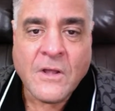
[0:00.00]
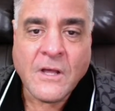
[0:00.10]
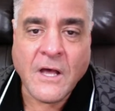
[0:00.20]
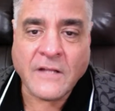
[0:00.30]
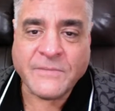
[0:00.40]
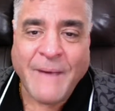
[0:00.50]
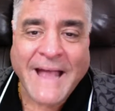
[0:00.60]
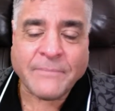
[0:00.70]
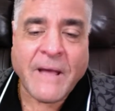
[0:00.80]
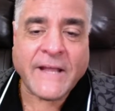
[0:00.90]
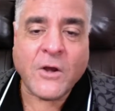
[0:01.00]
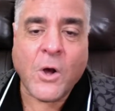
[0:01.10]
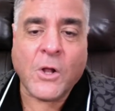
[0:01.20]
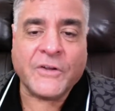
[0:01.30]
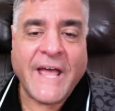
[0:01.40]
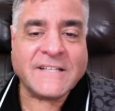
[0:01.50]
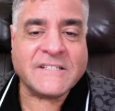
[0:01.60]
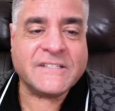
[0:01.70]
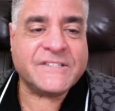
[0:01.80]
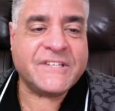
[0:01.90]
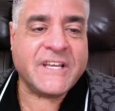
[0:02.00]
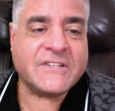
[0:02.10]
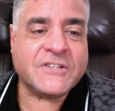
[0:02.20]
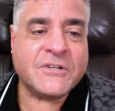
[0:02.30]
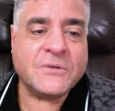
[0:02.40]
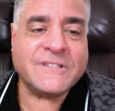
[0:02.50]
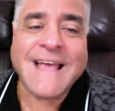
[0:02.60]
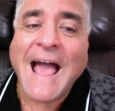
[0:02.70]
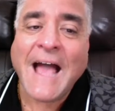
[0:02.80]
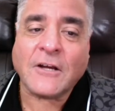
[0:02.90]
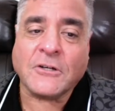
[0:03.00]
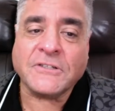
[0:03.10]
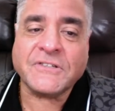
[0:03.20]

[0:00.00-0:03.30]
Uh, it's backed by gold as it seeks to tackle